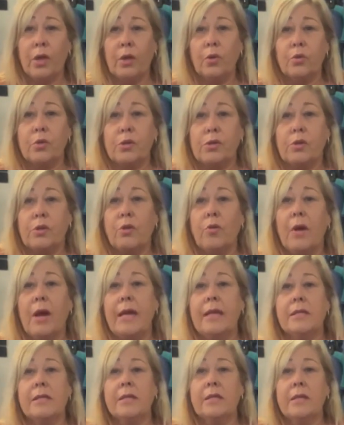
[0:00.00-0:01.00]
looks
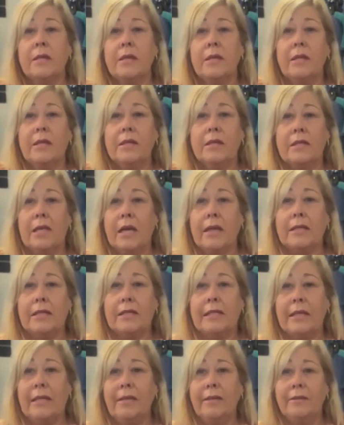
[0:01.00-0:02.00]
great
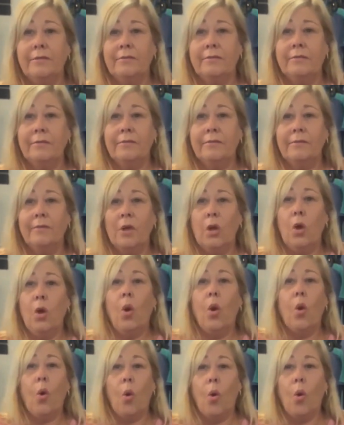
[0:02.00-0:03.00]
tucked in
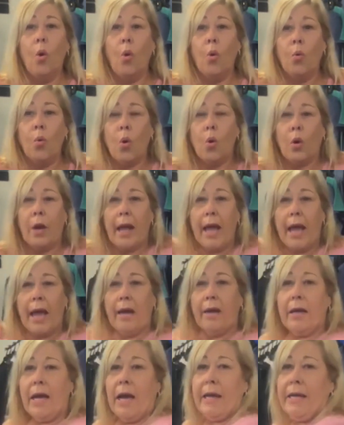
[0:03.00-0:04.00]
or worn
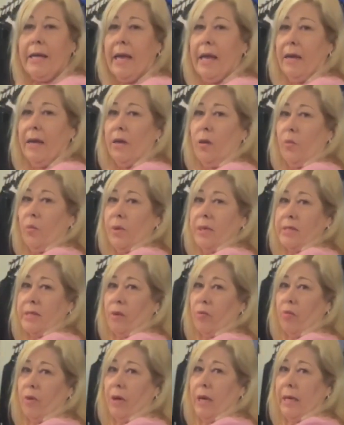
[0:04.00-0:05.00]
out, again with
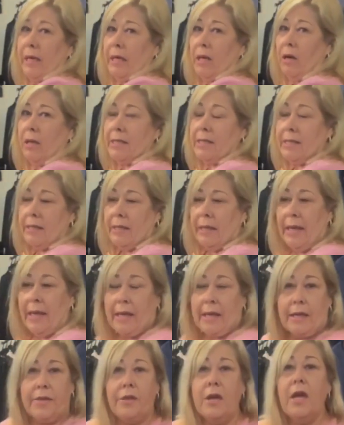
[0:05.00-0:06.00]
some really nice
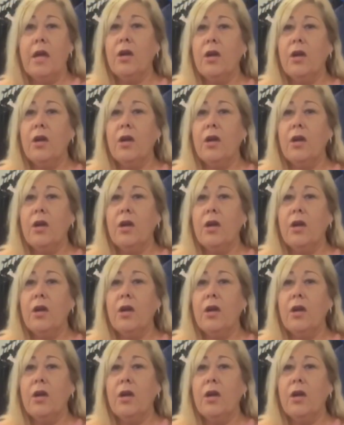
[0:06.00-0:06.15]
length.